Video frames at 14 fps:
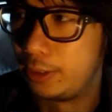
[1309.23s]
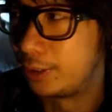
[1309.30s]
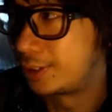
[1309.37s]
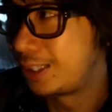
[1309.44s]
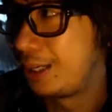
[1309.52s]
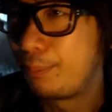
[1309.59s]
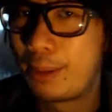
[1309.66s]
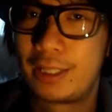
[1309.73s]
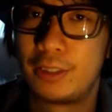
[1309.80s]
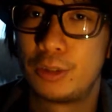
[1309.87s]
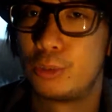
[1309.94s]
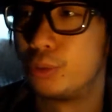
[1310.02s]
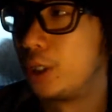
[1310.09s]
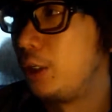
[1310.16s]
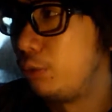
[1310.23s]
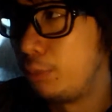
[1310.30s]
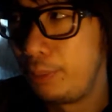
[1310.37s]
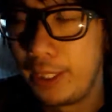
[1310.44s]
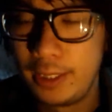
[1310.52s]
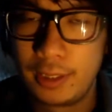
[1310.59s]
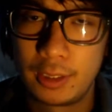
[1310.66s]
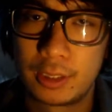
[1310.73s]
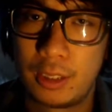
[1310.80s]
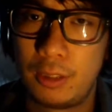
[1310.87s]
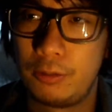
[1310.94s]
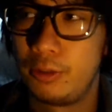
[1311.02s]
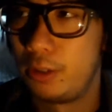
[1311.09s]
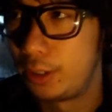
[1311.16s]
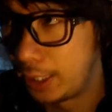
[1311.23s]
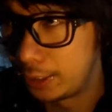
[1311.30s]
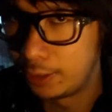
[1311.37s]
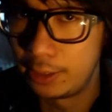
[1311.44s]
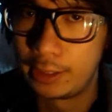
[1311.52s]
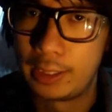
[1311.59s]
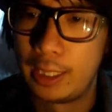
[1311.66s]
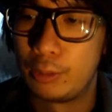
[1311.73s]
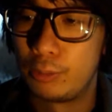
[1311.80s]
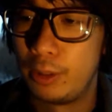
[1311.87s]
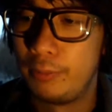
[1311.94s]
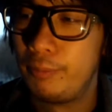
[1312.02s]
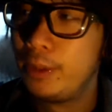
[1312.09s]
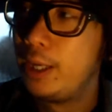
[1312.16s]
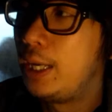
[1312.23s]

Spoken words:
and the same patterns will keep repeating itself again and again, right?